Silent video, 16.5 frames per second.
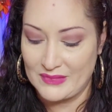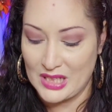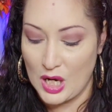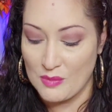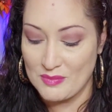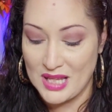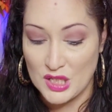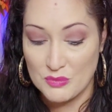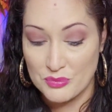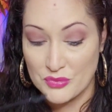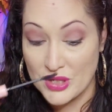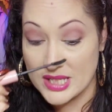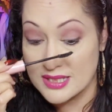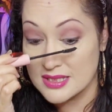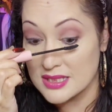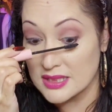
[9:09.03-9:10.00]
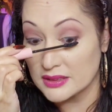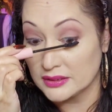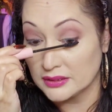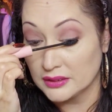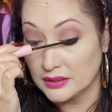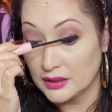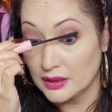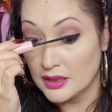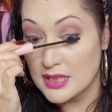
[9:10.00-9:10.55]
I'm not impressed.
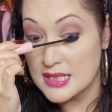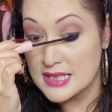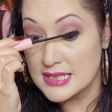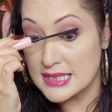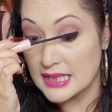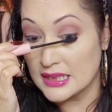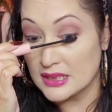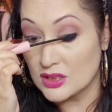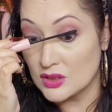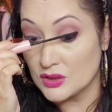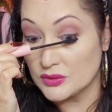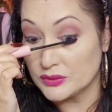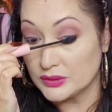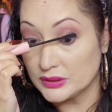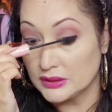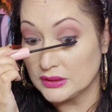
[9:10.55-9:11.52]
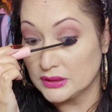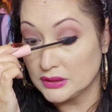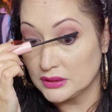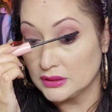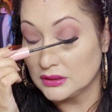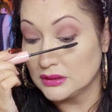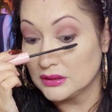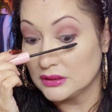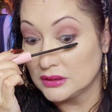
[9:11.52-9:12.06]
Second coat.
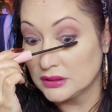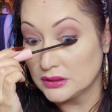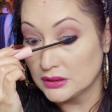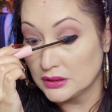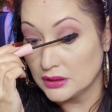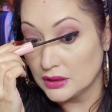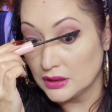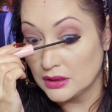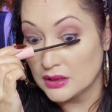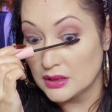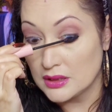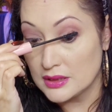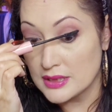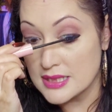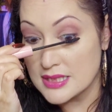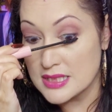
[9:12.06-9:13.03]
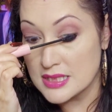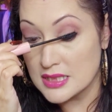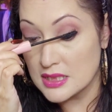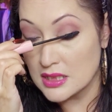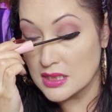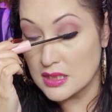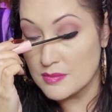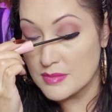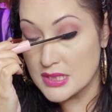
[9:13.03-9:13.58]
Let's see,
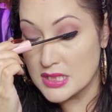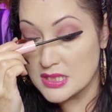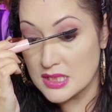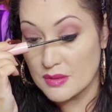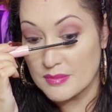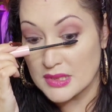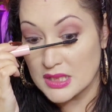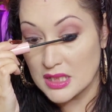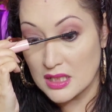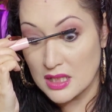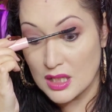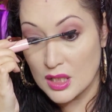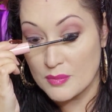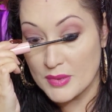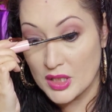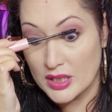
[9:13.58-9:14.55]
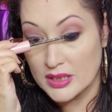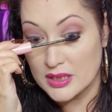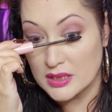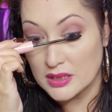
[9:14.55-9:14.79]
give me something, come on.